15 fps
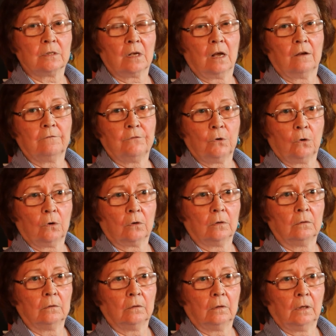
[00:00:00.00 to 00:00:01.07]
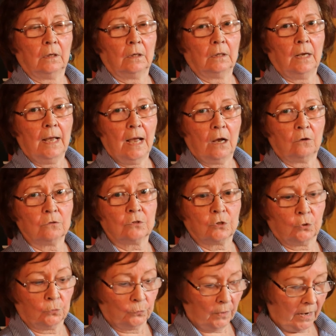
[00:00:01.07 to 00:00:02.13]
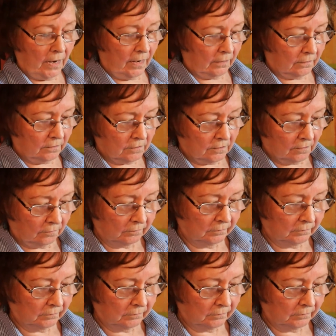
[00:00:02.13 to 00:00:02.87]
of your house correct.